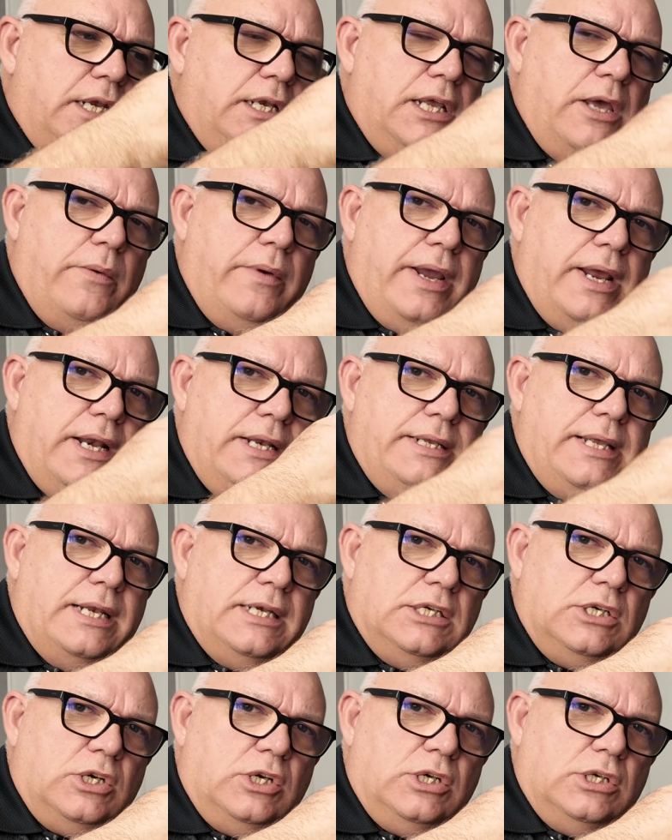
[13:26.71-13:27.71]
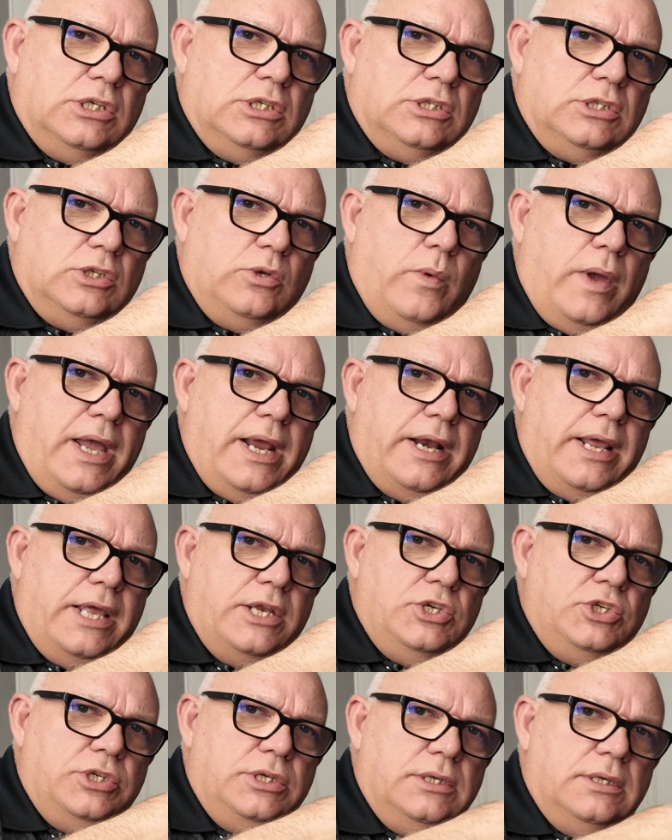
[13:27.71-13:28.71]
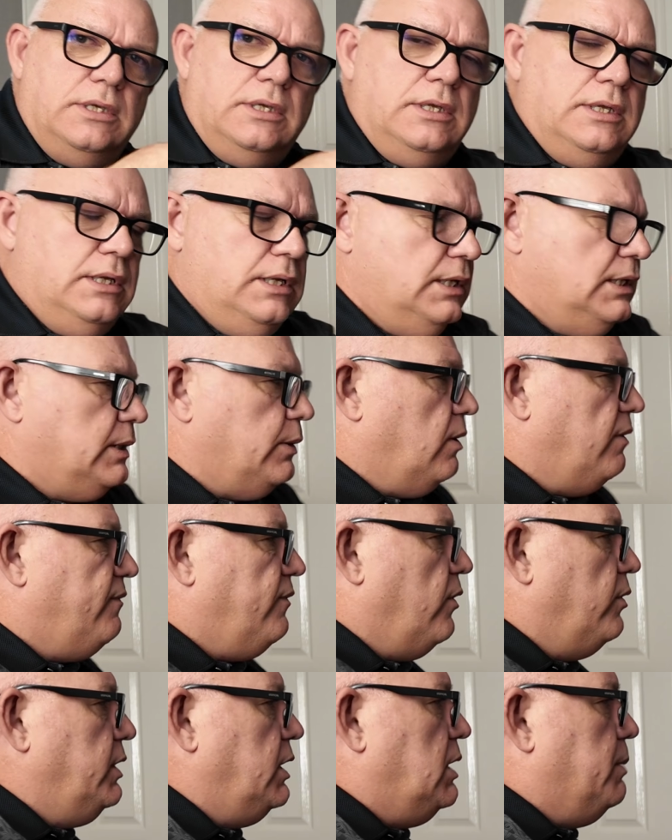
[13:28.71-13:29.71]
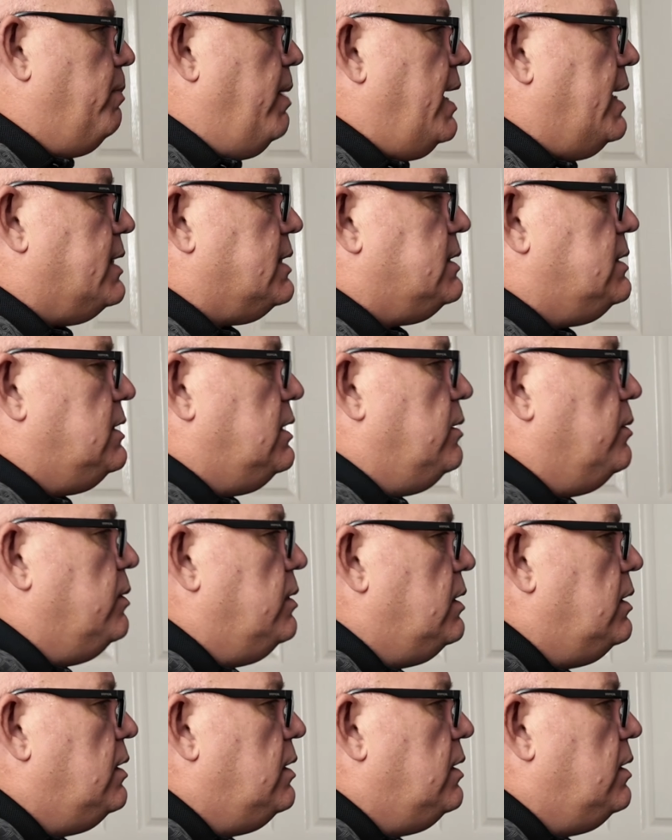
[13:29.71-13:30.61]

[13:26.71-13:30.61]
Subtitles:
don't get a dead square edge. So I find it's best to